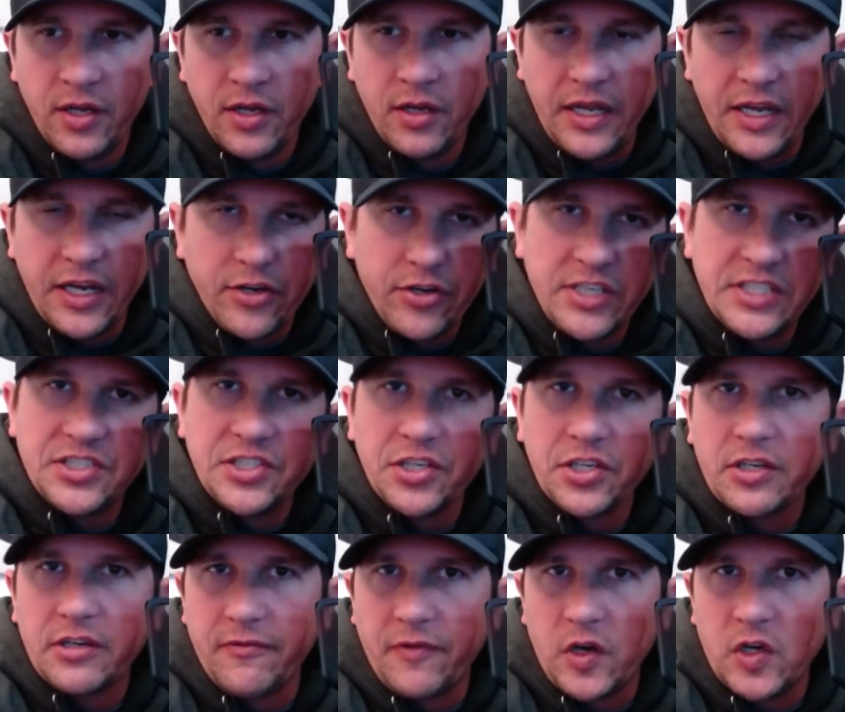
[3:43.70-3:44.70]
increase your
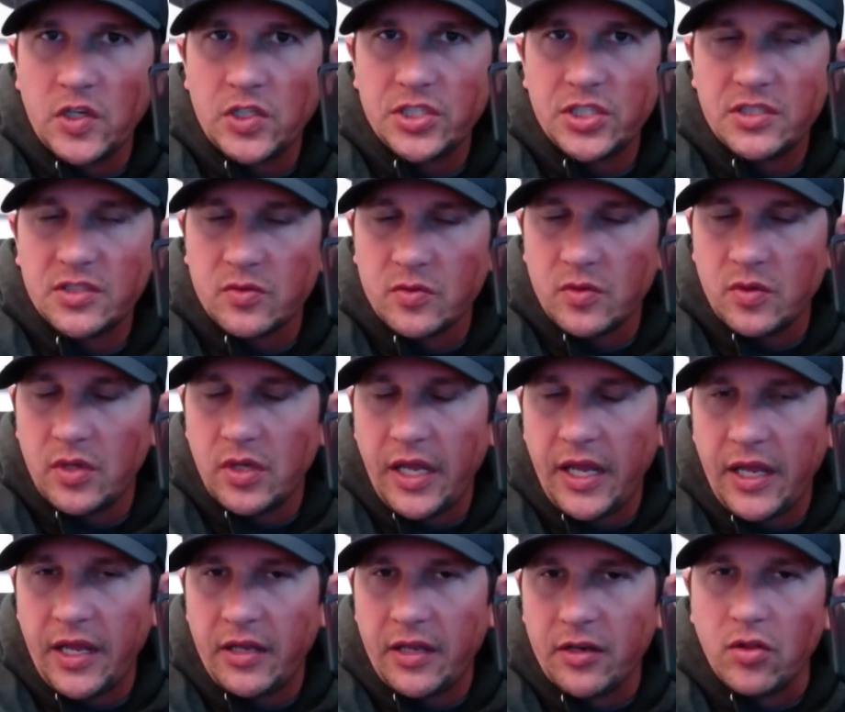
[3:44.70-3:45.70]
conversions
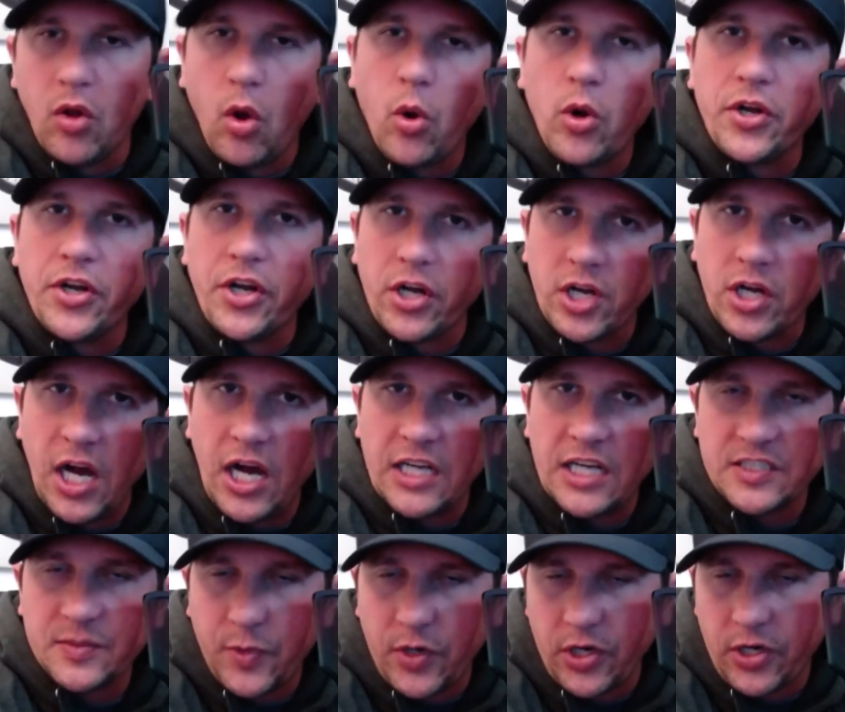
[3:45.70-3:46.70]
and lower your
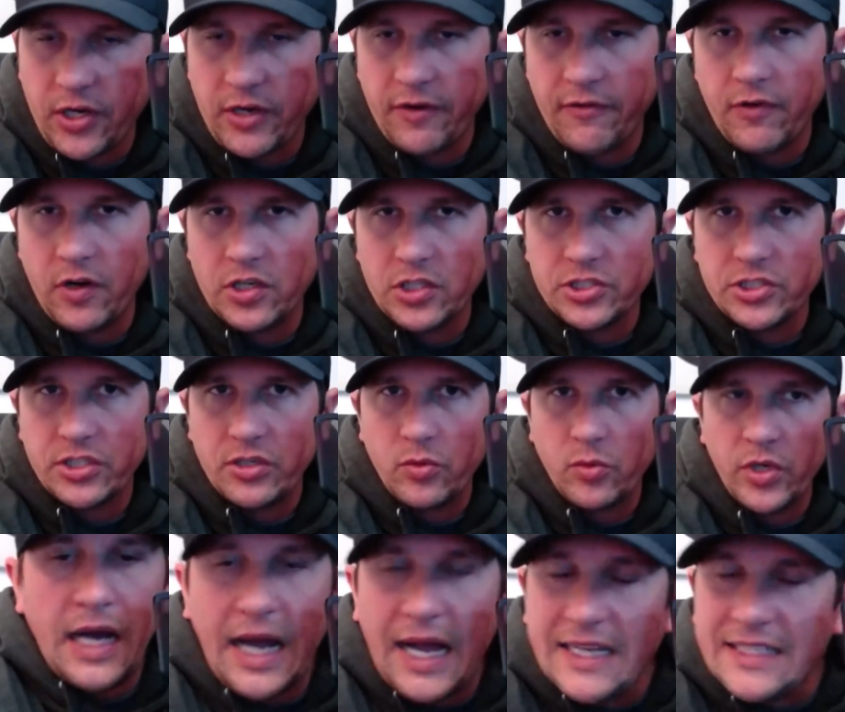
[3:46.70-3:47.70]
cost per conversion.
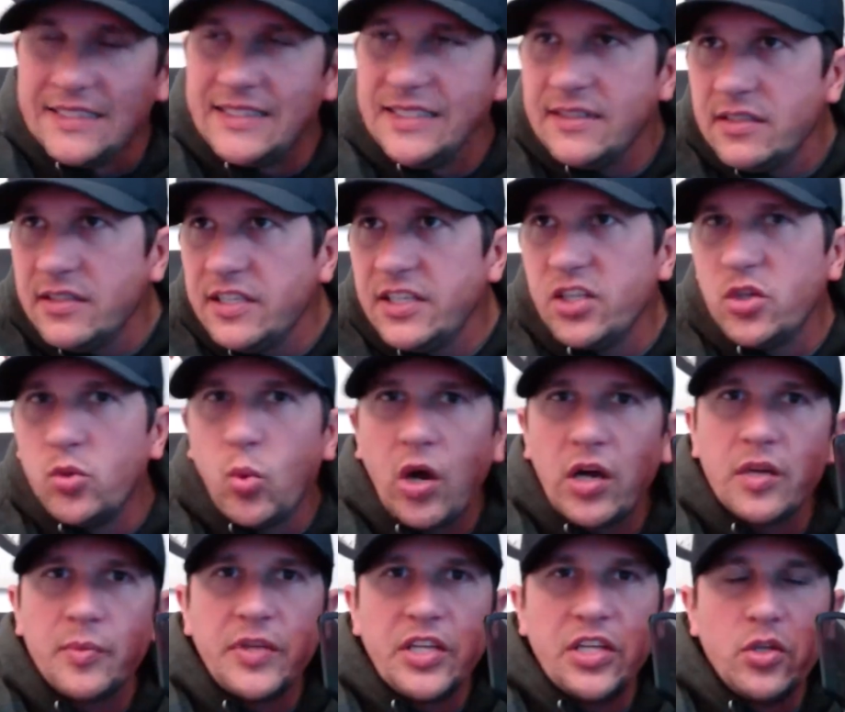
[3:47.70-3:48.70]
Ideally, you
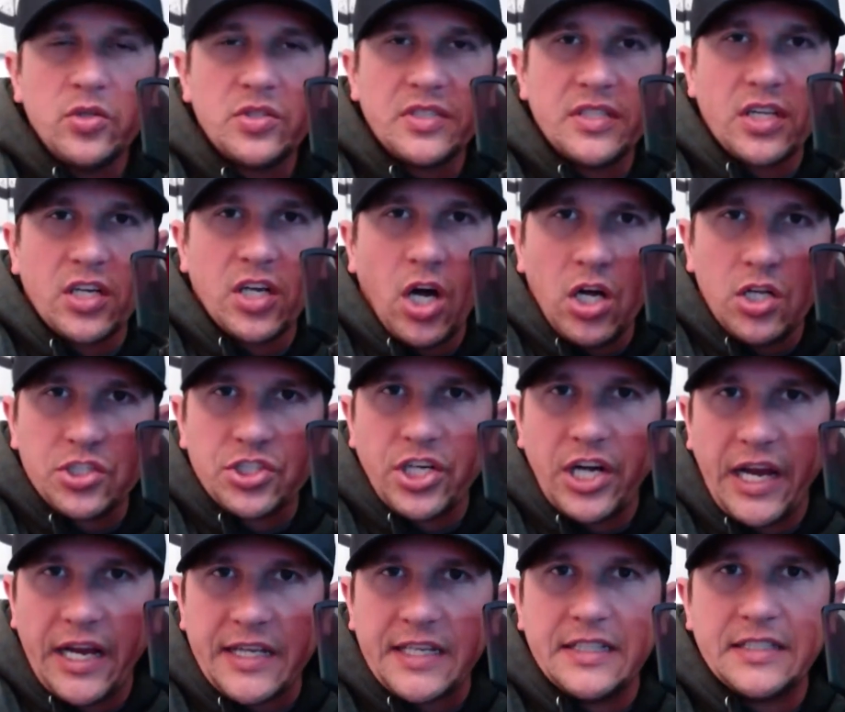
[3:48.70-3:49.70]
want to be using a call
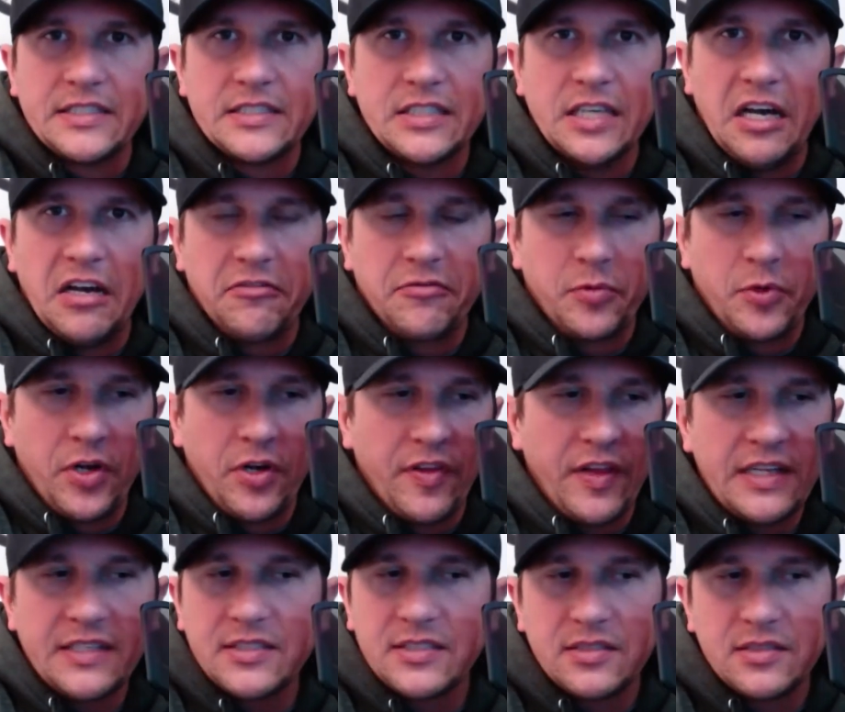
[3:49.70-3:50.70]
tracking software.
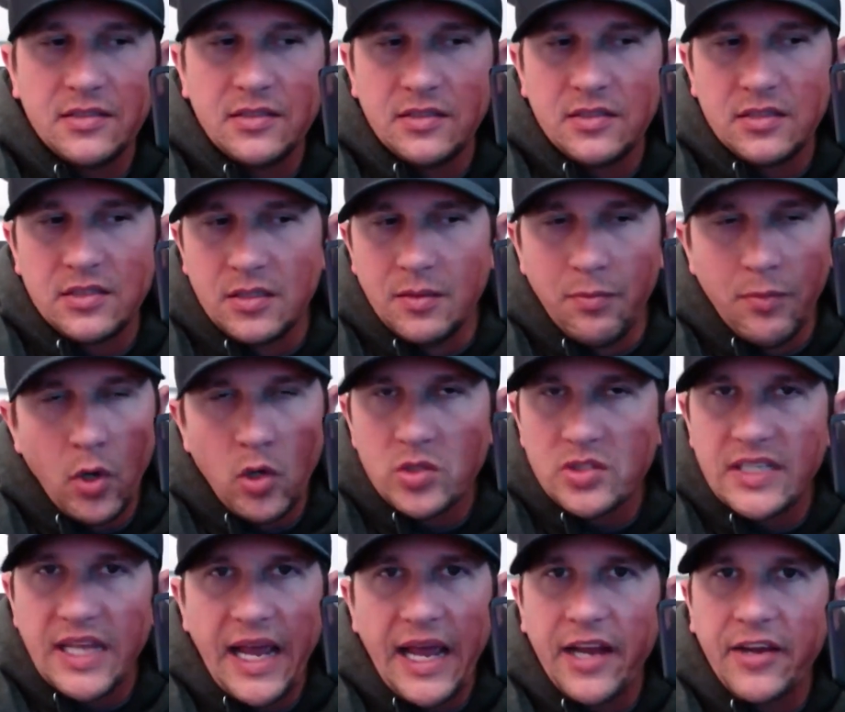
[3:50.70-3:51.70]
That's the
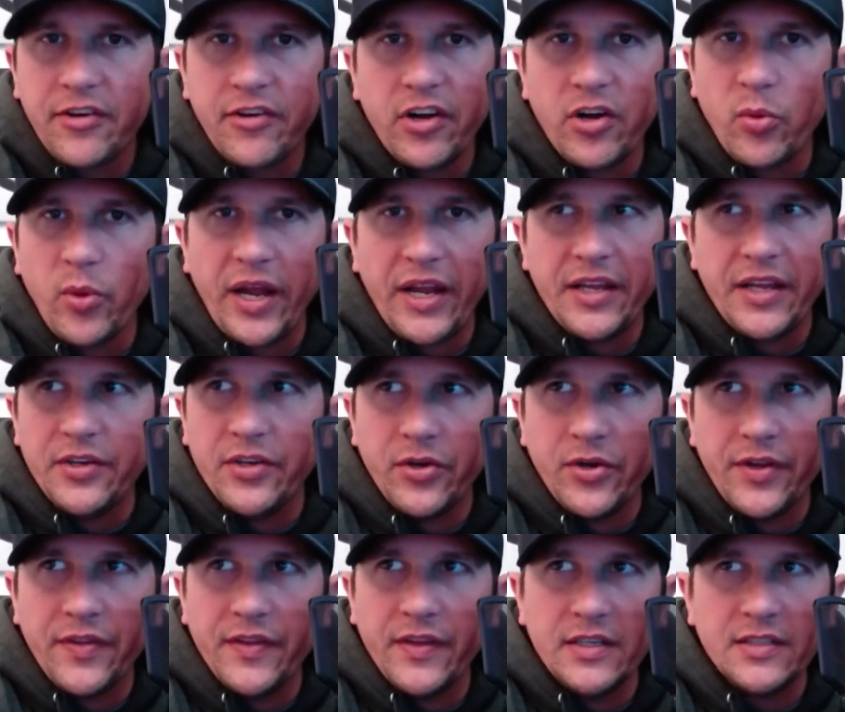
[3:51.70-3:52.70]
most accurate way of
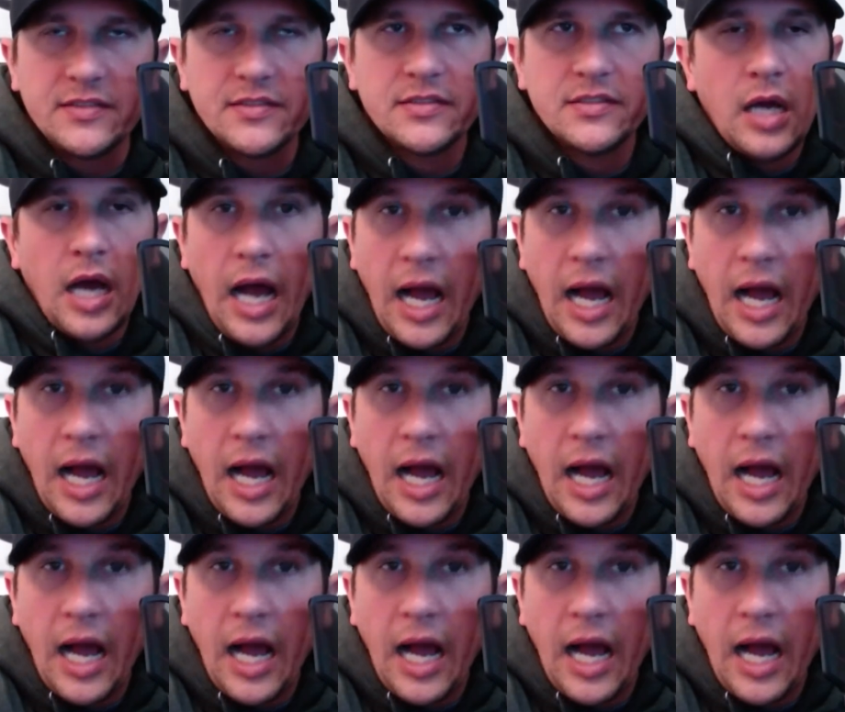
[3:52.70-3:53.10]
doing this.